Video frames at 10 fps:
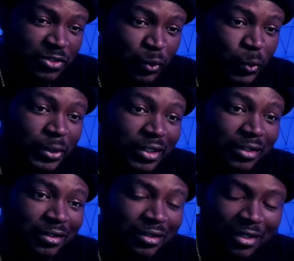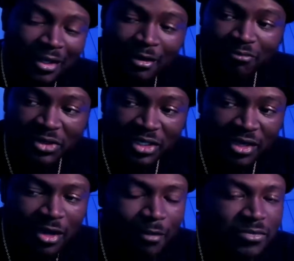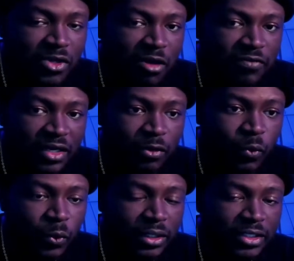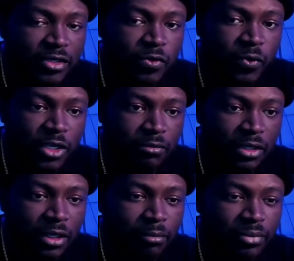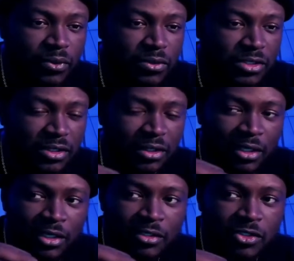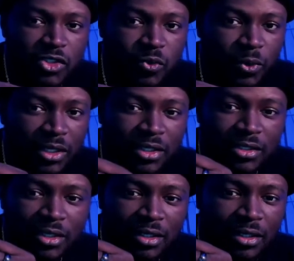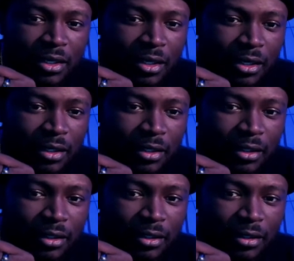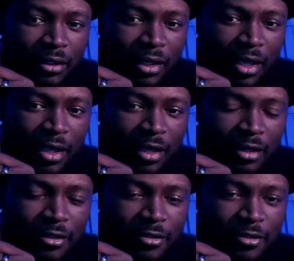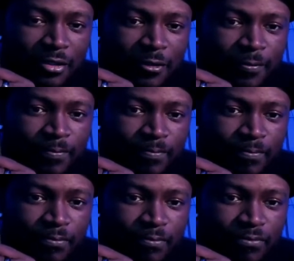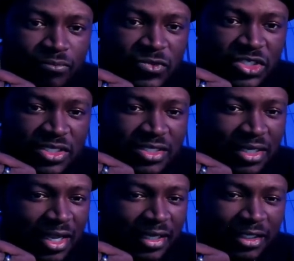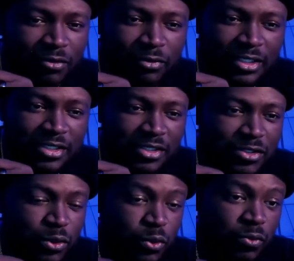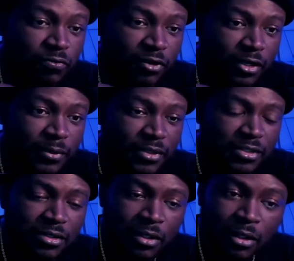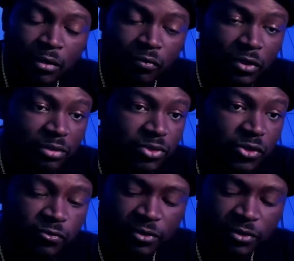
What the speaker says: oud in it, but it comes off like a really creamy, boozy, sweet, and just slightly resinous oud fragrance. Really beautifully